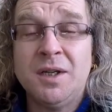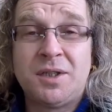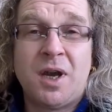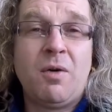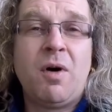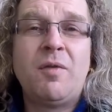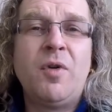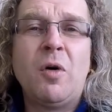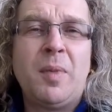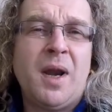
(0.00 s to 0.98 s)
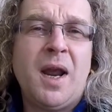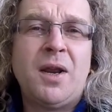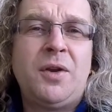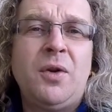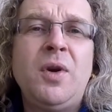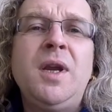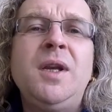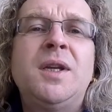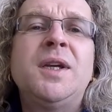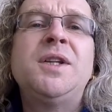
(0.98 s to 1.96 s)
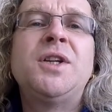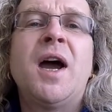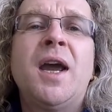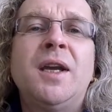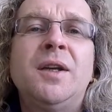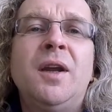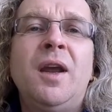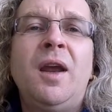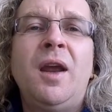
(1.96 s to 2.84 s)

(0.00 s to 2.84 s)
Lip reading: So I've not been able to do any DJing,